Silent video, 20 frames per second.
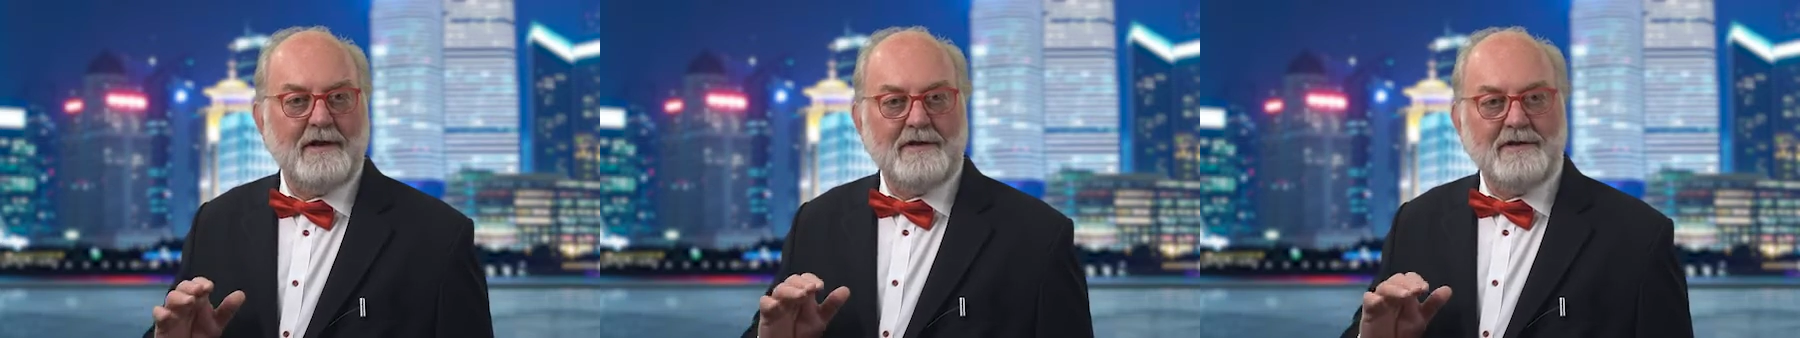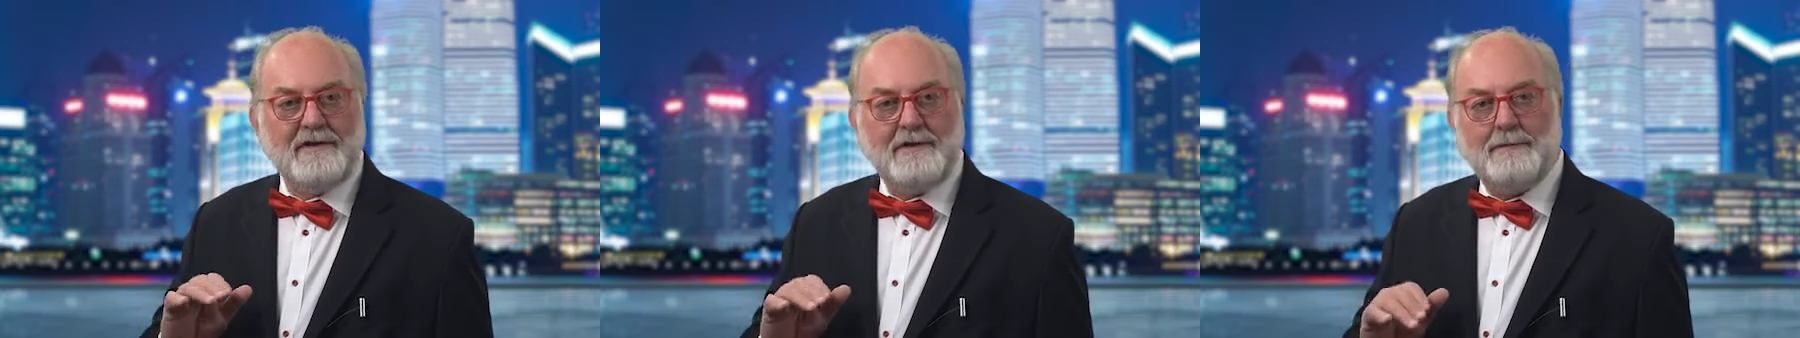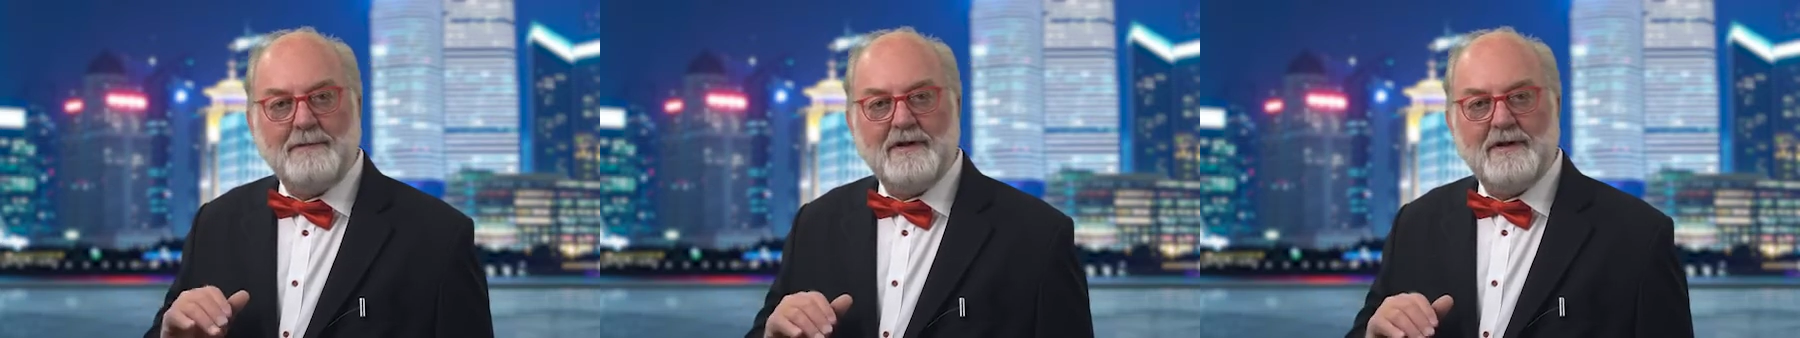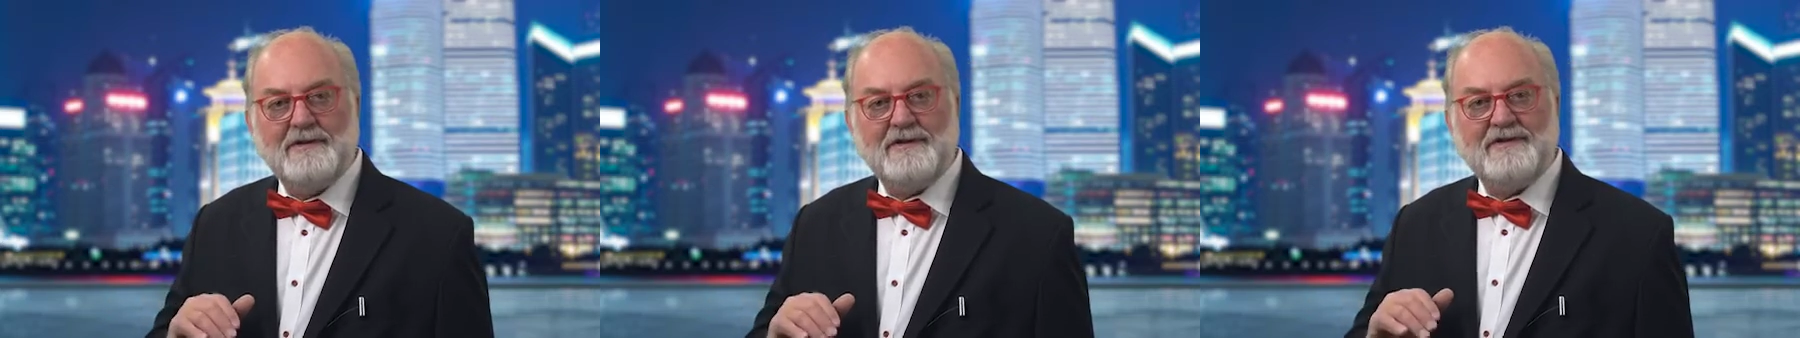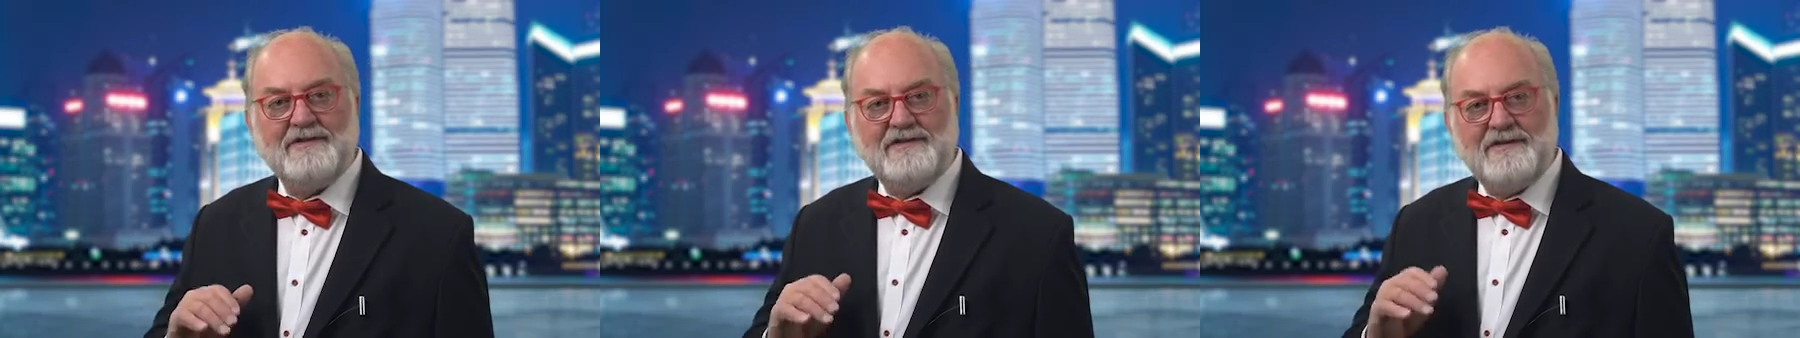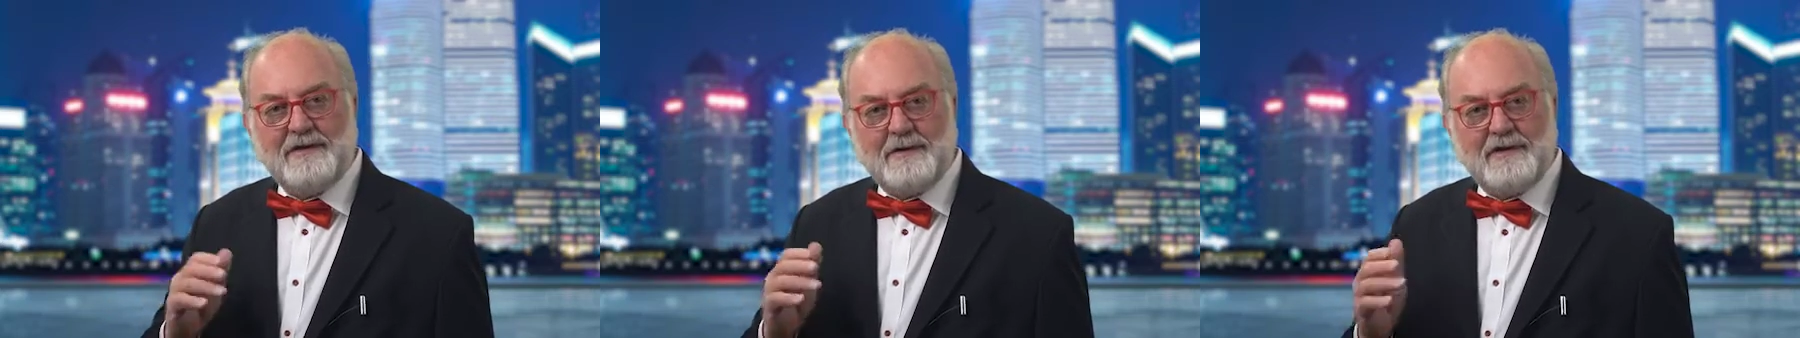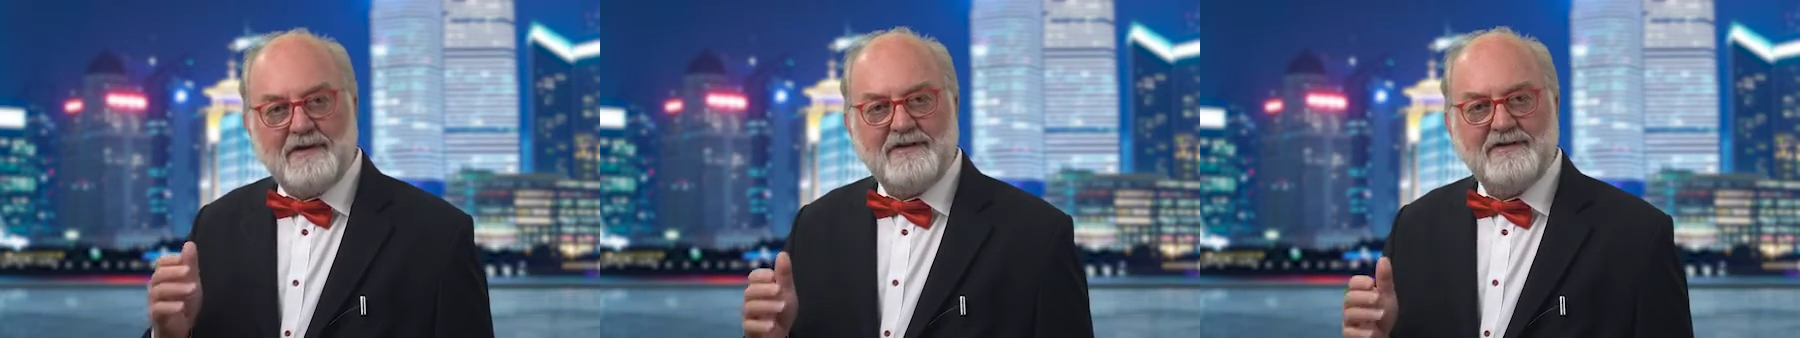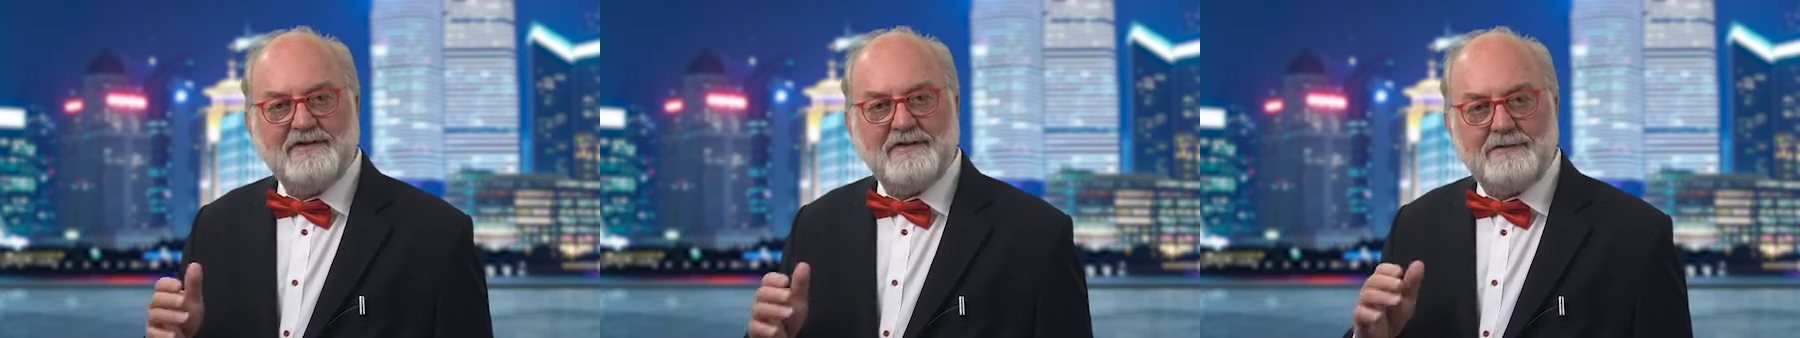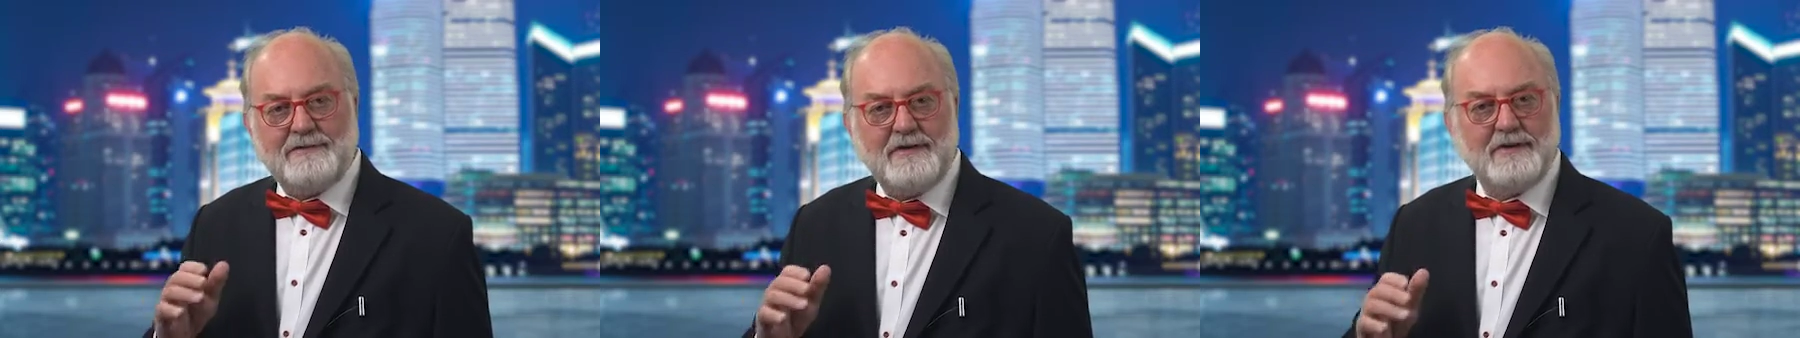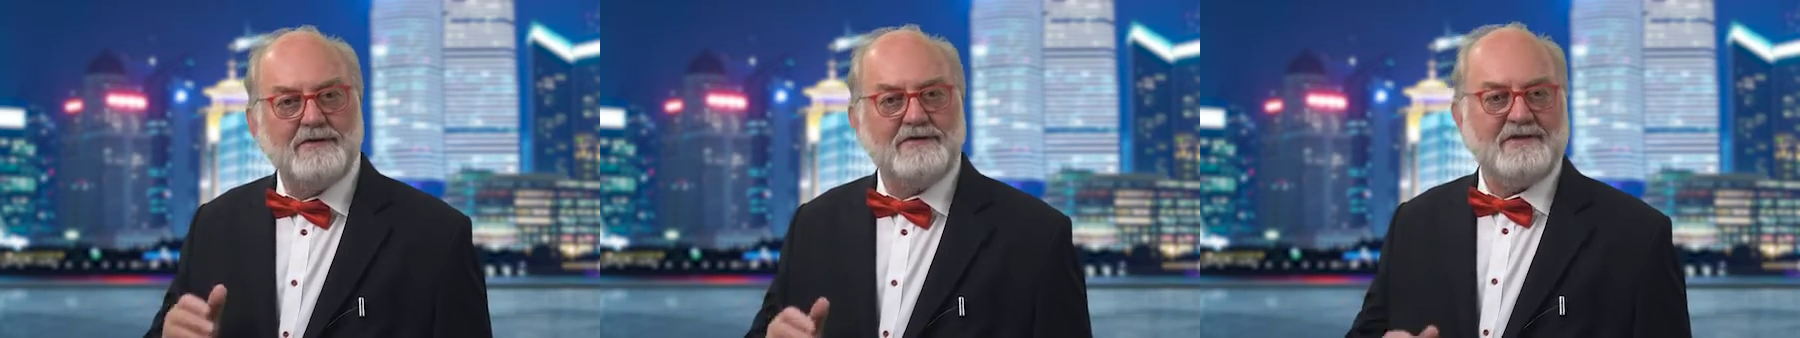to build a series
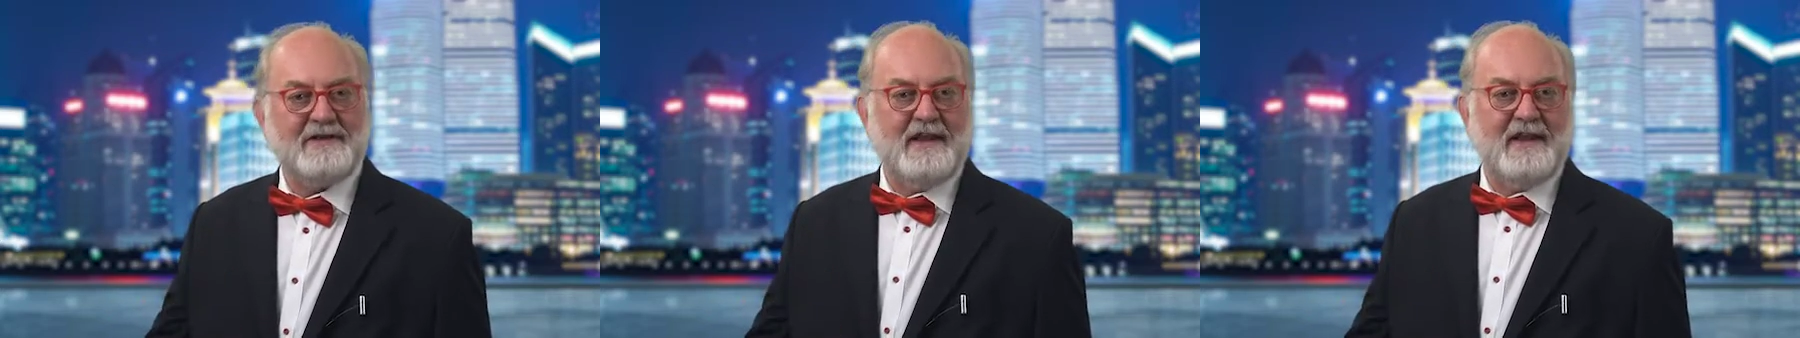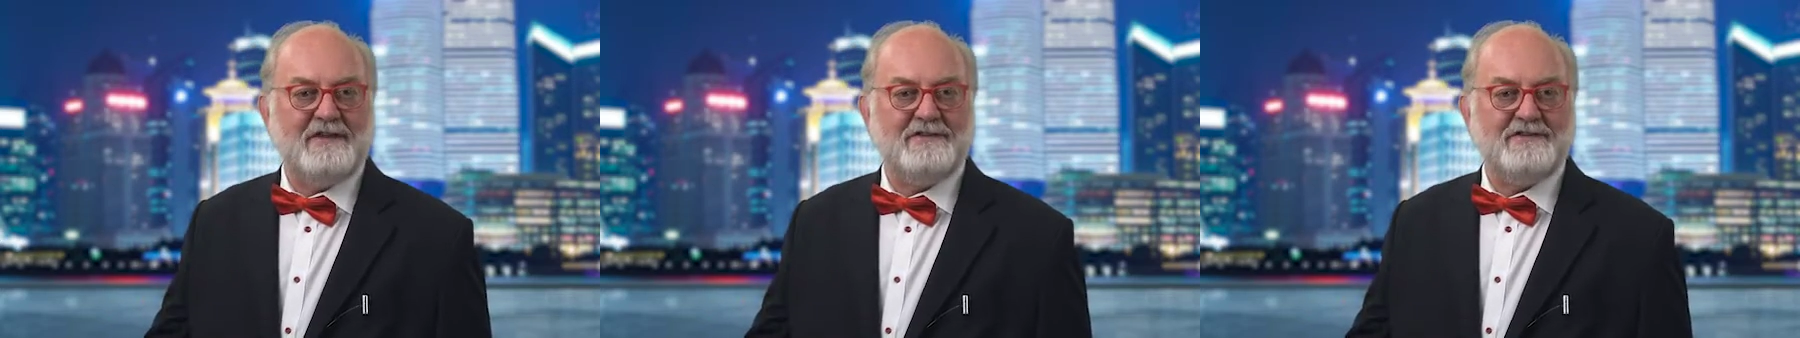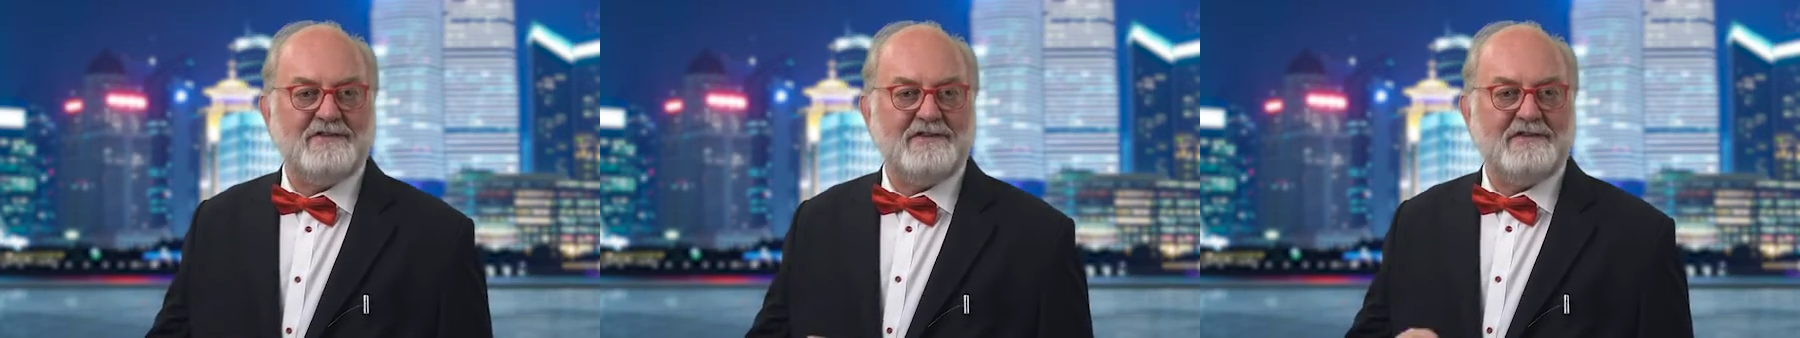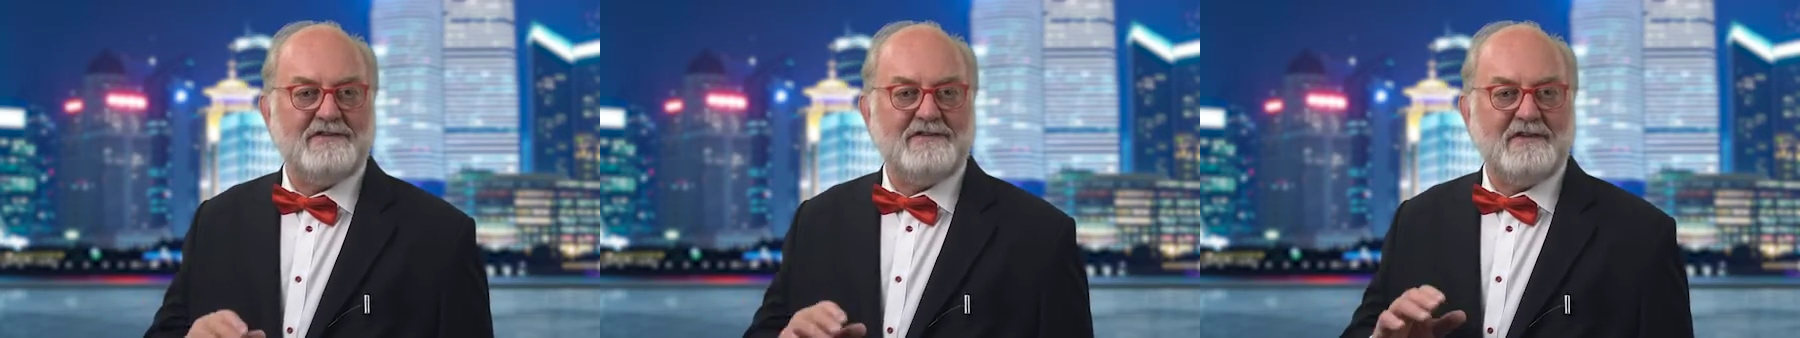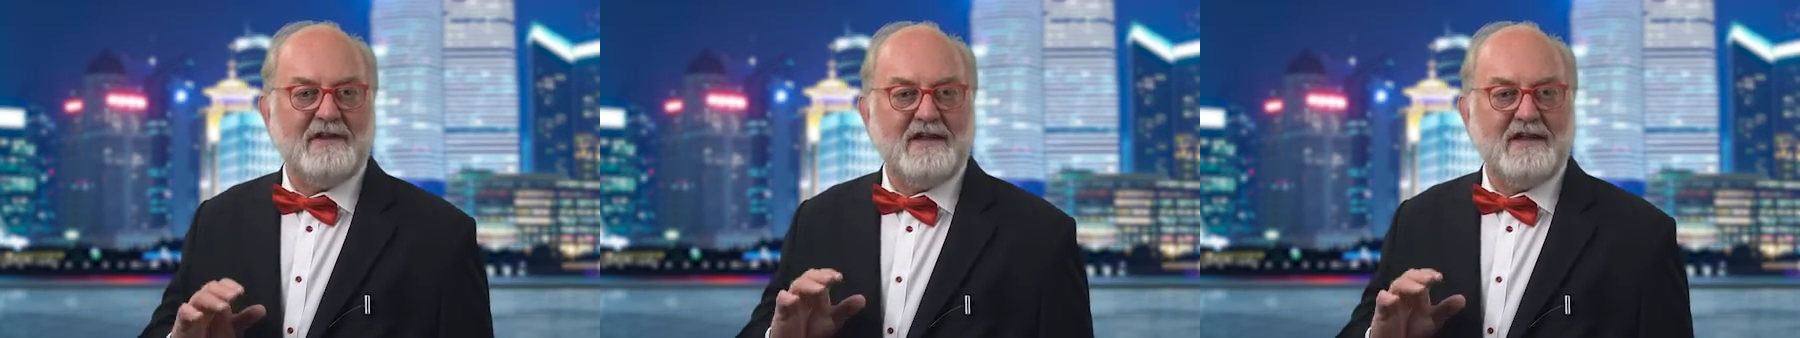of use cases